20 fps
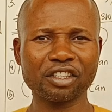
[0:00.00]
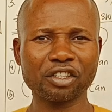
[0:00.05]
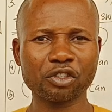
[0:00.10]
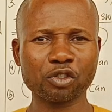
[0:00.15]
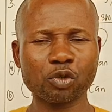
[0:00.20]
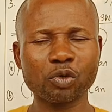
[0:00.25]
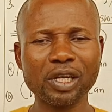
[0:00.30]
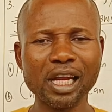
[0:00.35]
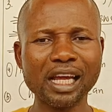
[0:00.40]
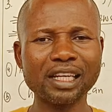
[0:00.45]

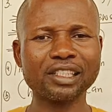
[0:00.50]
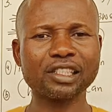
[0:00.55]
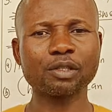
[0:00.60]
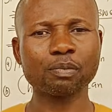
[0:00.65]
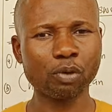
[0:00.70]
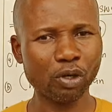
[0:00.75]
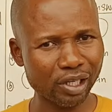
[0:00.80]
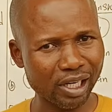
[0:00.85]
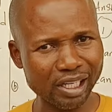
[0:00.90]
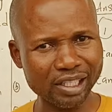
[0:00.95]
So that is,
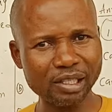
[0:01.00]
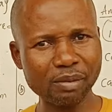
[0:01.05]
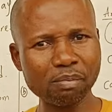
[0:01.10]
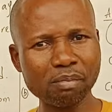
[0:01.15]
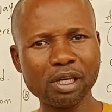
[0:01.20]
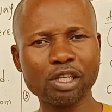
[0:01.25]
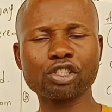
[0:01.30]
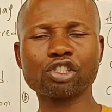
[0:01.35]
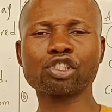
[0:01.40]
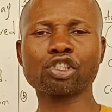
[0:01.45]
but I didn't
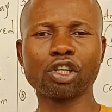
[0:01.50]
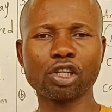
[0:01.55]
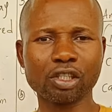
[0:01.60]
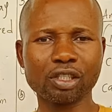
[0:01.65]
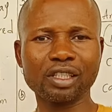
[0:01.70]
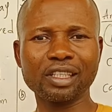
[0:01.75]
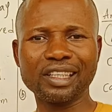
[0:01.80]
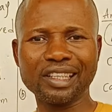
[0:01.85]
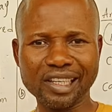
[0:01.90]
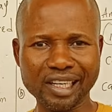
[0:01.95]

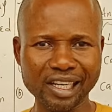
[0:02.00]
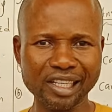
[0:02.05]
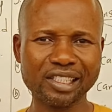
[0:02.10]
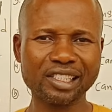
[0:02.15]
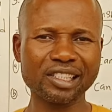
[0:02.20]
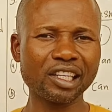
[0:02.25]
mention net.